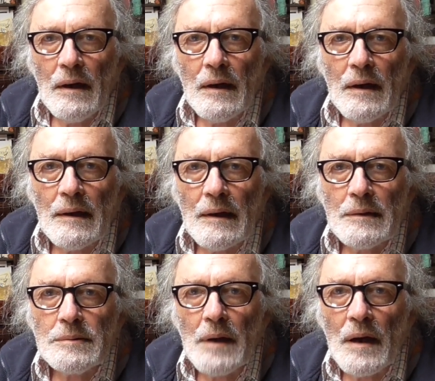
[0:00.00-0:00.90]

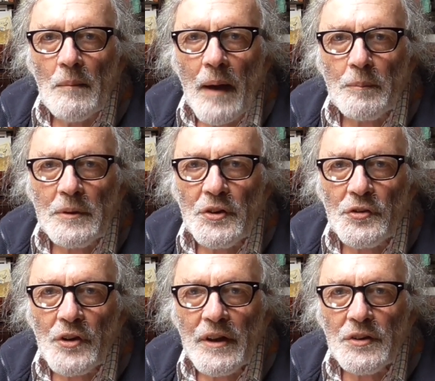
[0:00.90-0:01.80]
I'm happy to
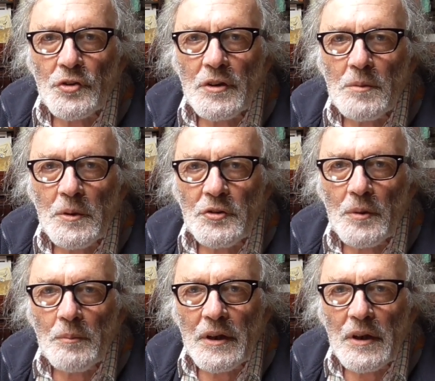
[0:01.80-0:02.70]
say it's going to be
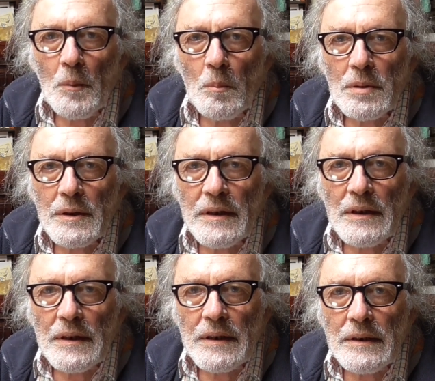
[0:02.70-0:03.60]
something
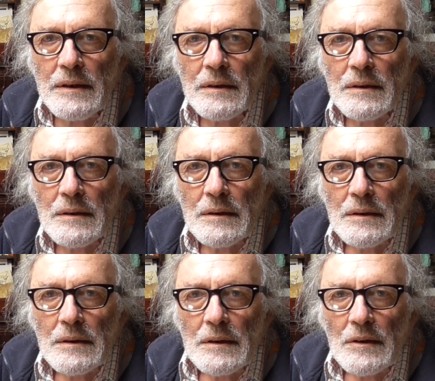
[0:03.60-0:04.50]
completely
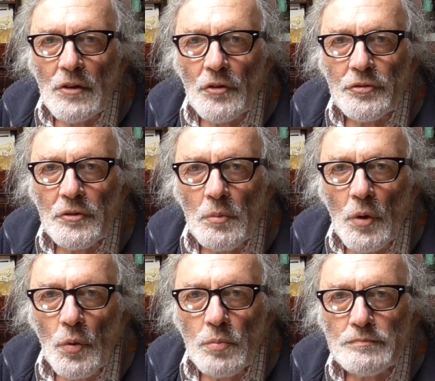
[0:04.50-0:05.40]
off the
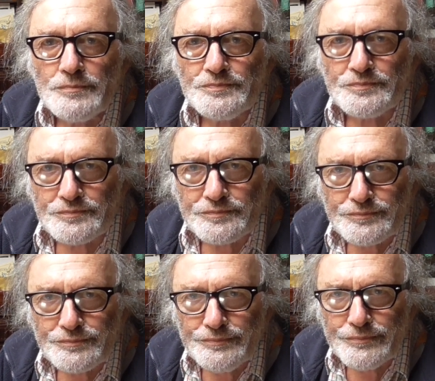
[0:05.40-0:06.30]
wall.
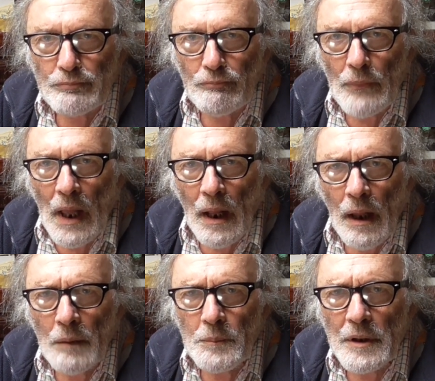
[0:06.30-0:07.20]

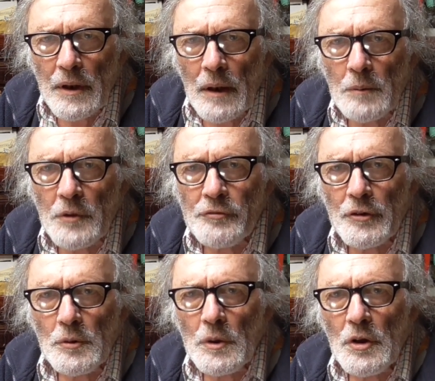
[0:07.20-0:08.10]
I hope you
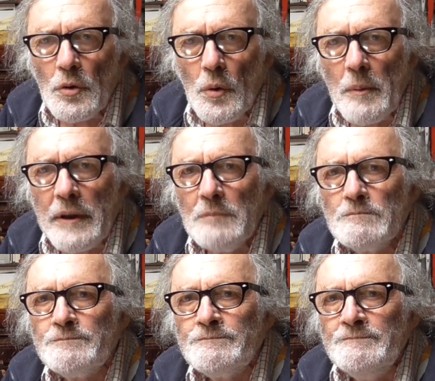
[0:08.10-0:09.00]
follow along with me.
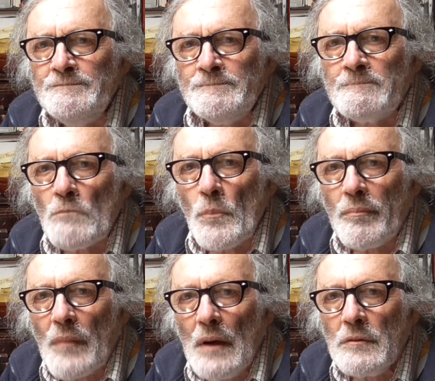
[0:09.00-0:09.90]

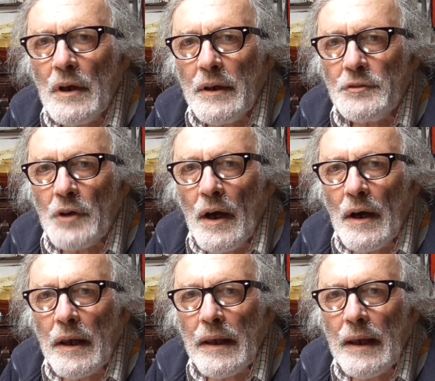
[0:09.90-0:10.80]
Right,
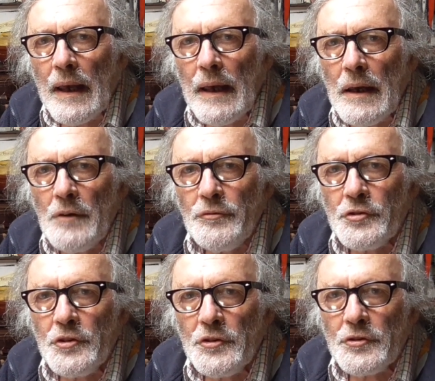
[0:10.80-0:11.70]
I have
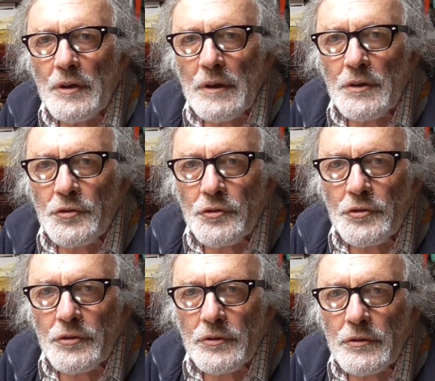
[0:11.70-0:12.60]
since the
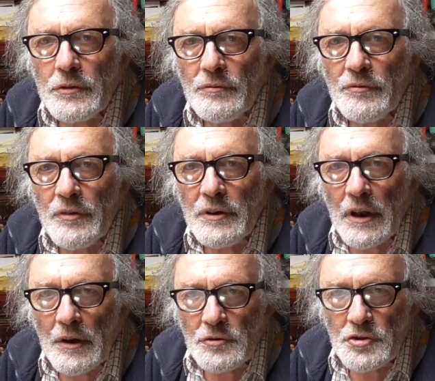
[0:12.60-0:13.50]
last
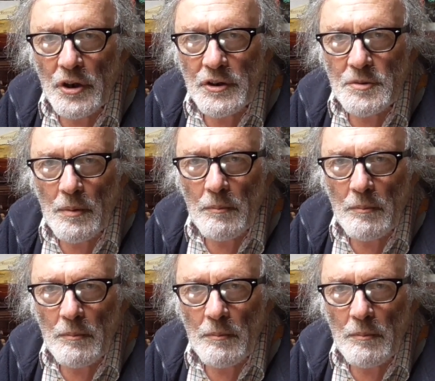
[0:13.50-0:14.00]
video changed